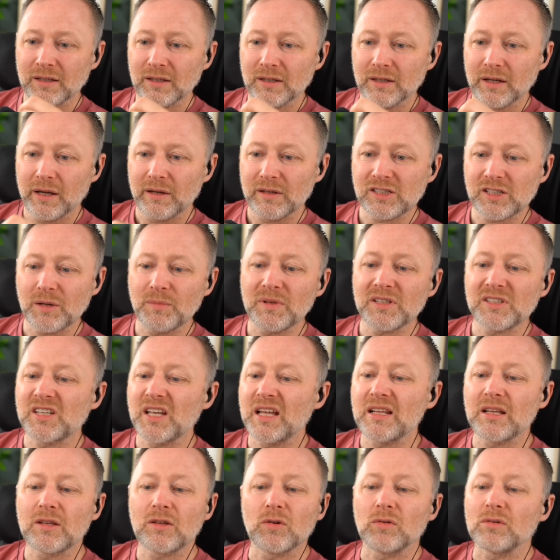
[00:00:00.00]
Is somebody saying
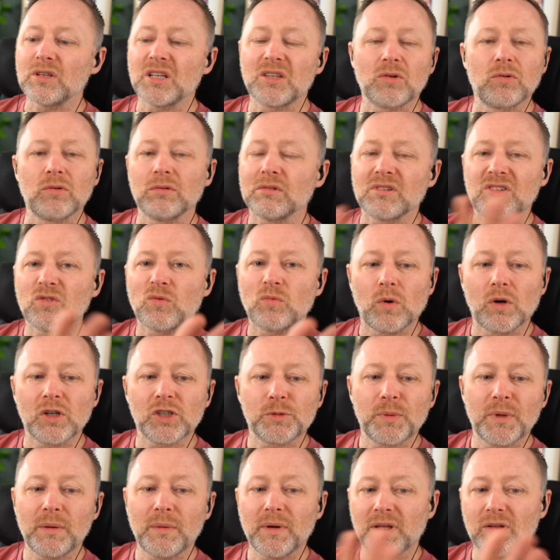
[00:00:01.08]
they don't watch
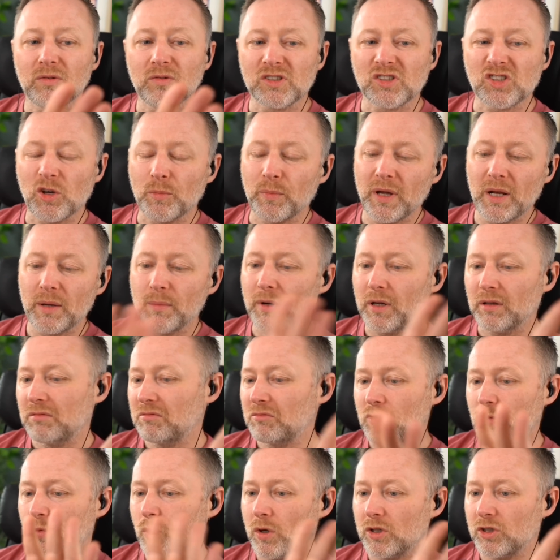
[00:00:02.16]
me anymore, they don't sub anymore,
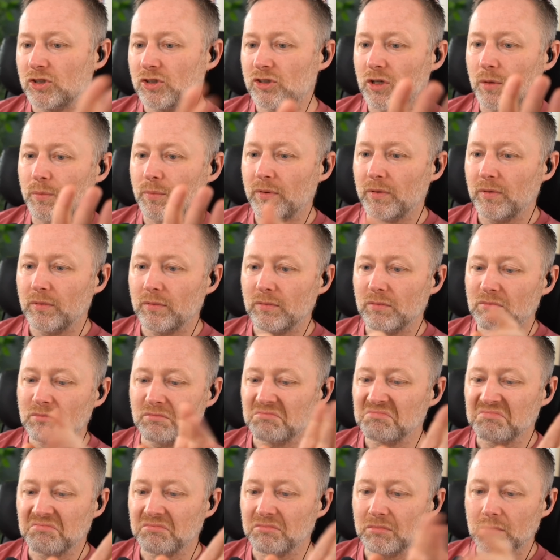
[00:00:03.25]
don't watch sub
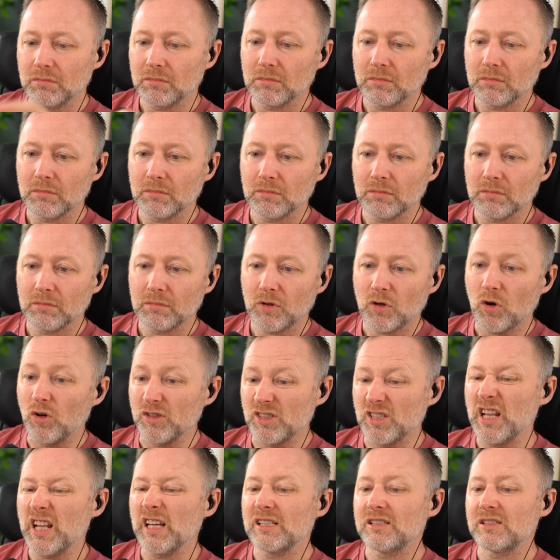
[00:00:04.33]
because
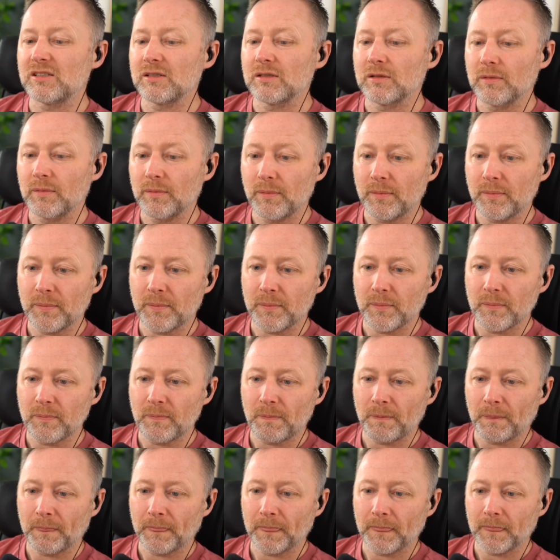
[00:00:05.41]
of this?
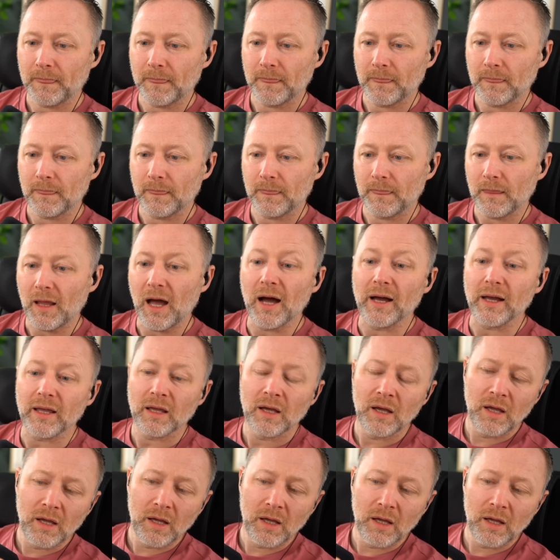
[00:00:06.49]
Aye.